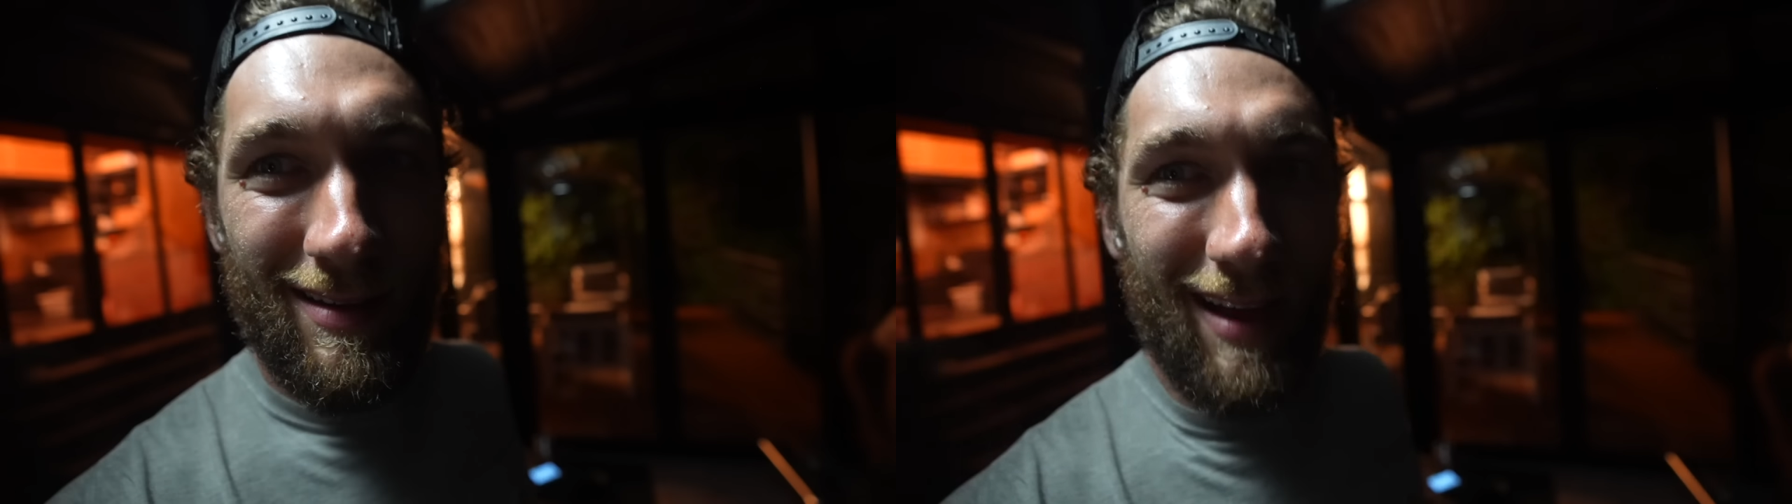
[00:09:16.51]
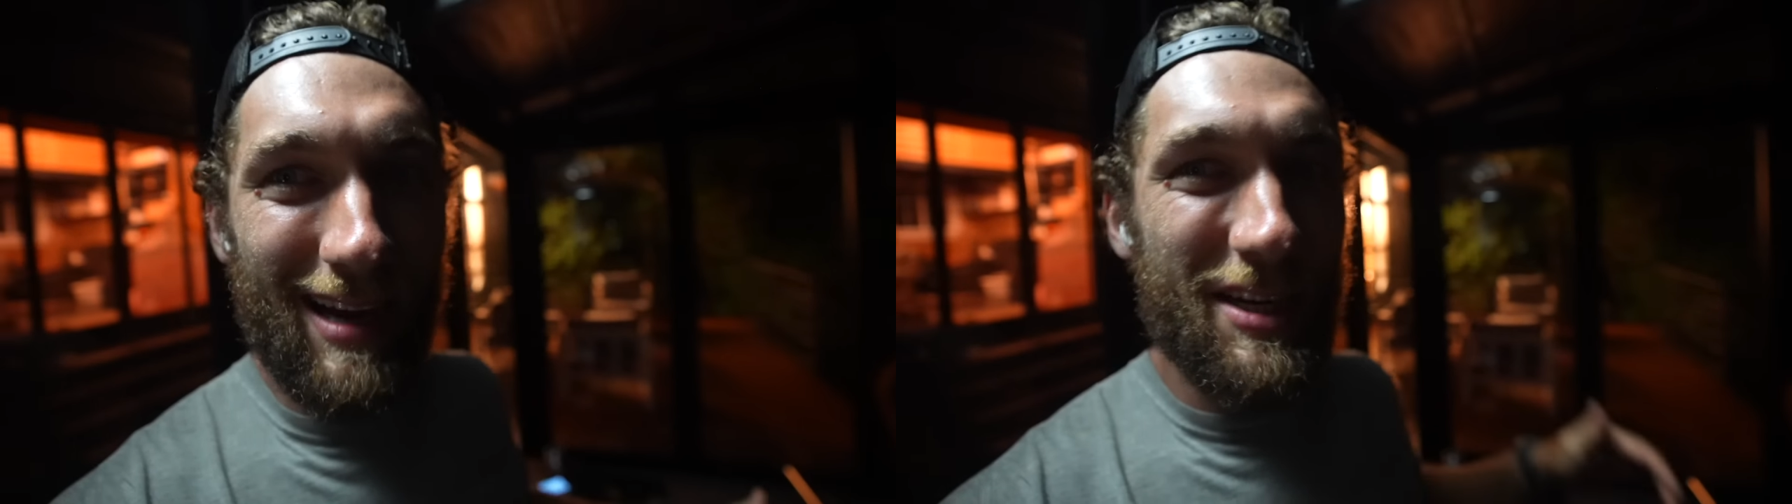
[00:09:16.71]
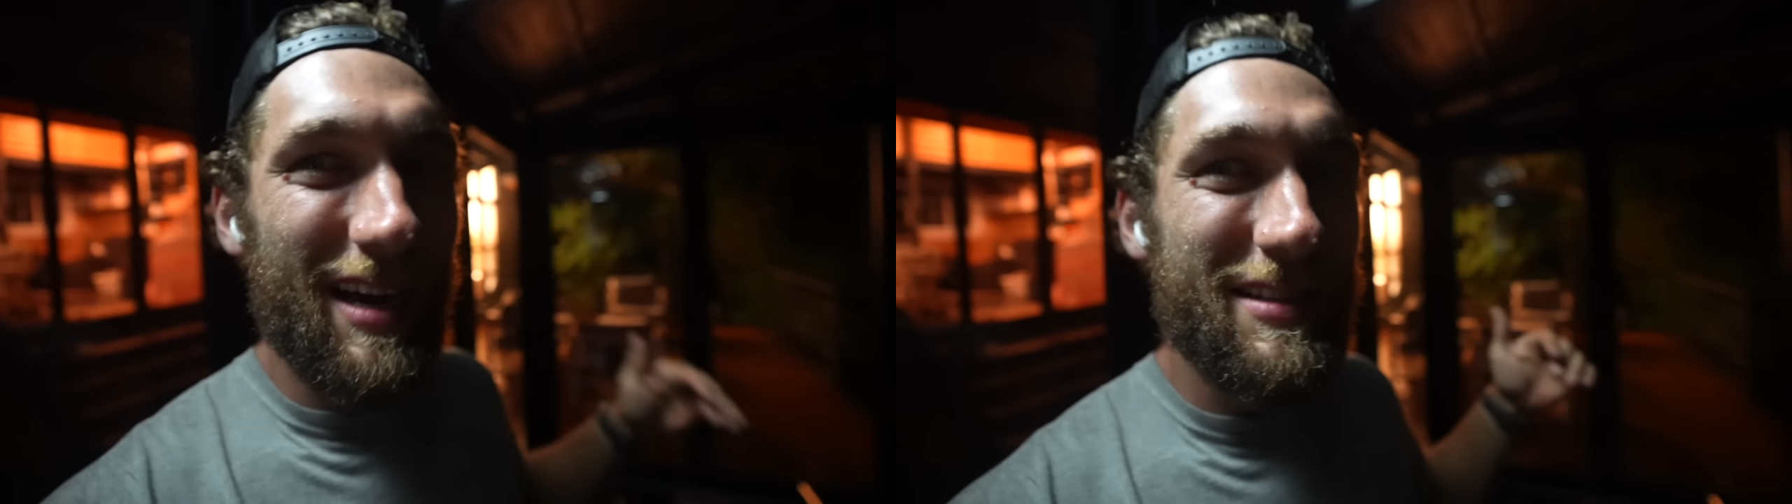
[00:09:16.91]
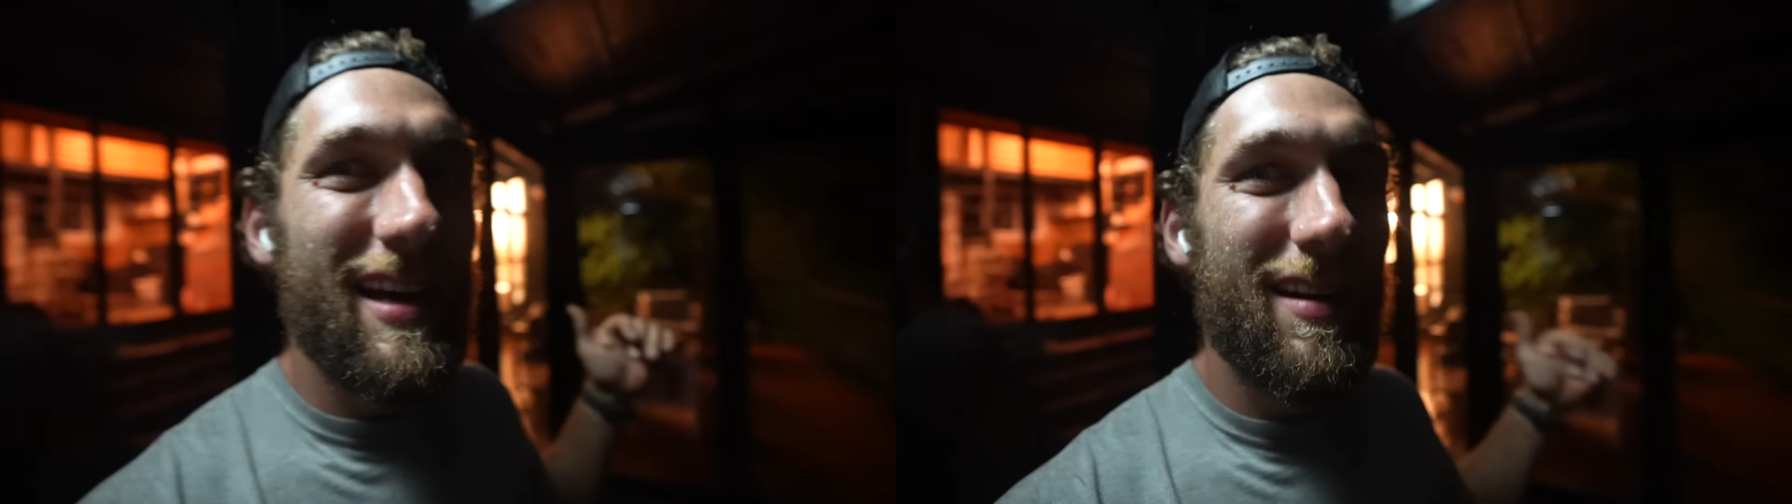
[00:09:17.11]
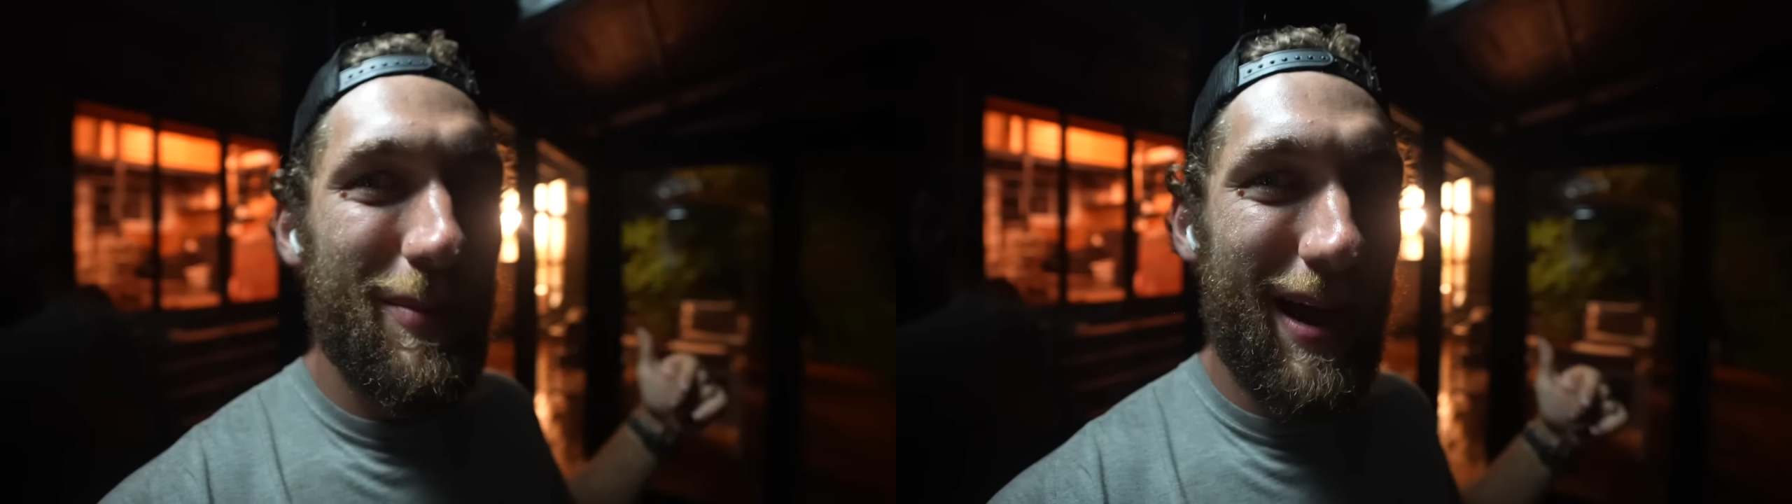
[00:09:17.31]
Actually,
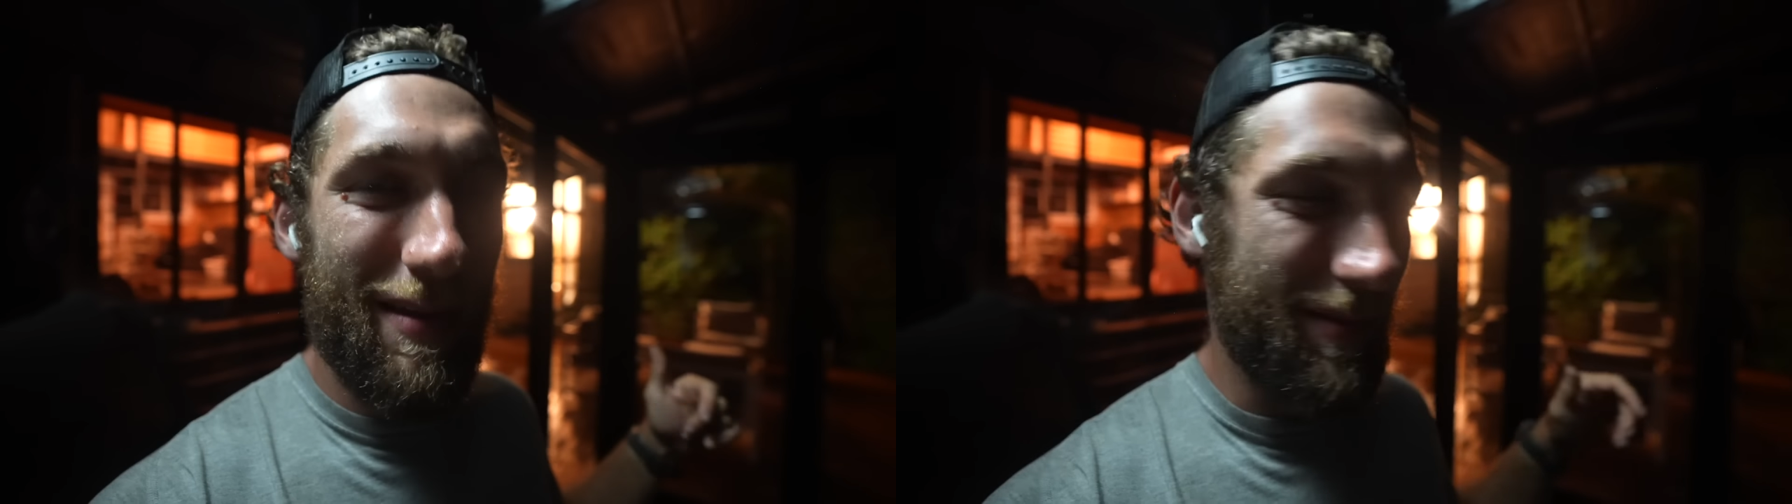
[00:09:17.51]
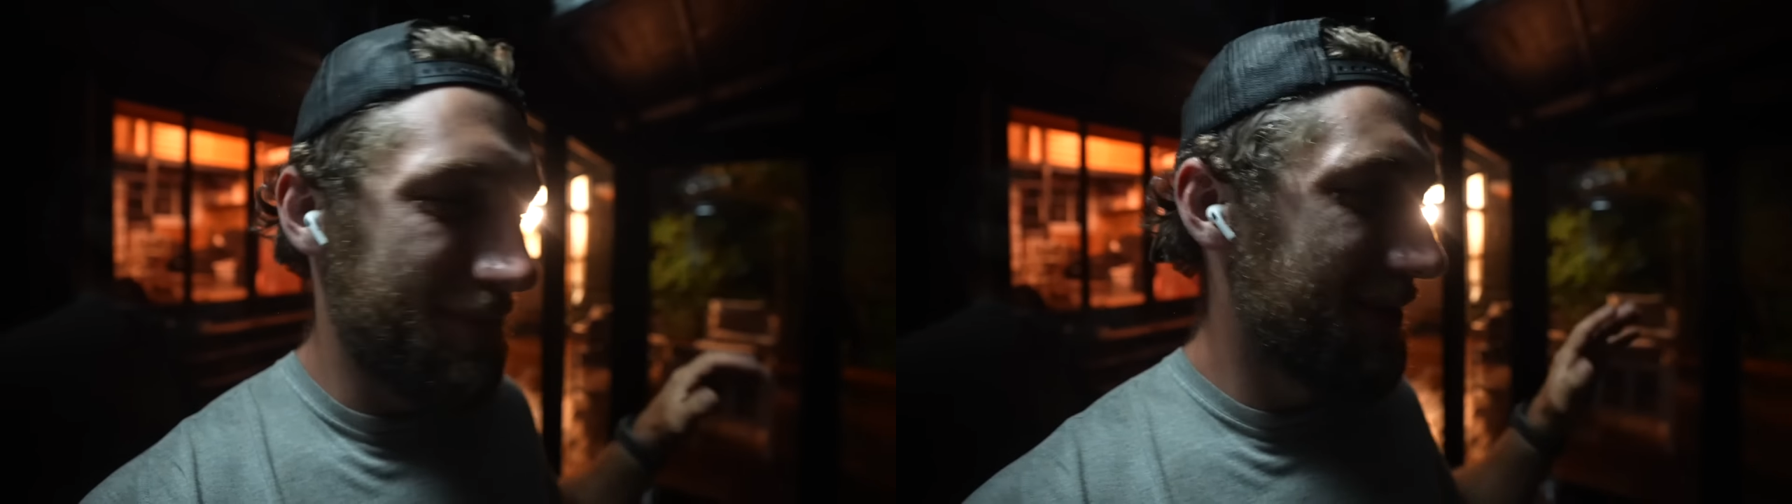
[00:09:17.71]
outside of the bathroom,